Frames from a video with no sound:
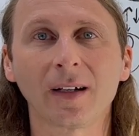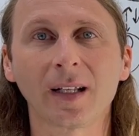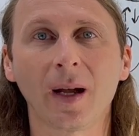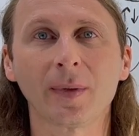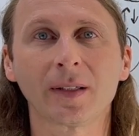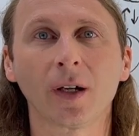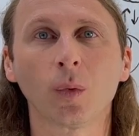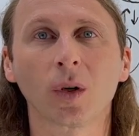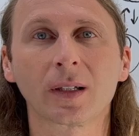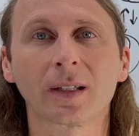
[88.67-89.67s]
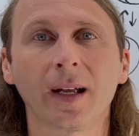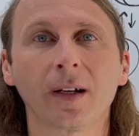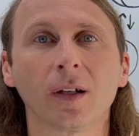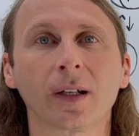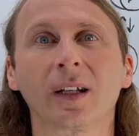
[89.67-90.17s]
time as their work
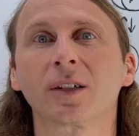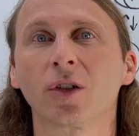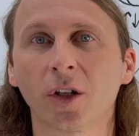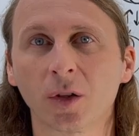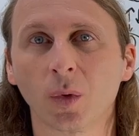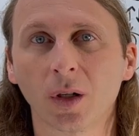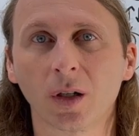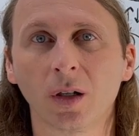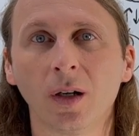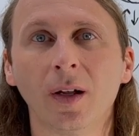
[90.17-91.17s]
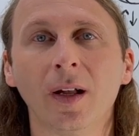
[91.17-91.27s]
cycle, like a construction worker.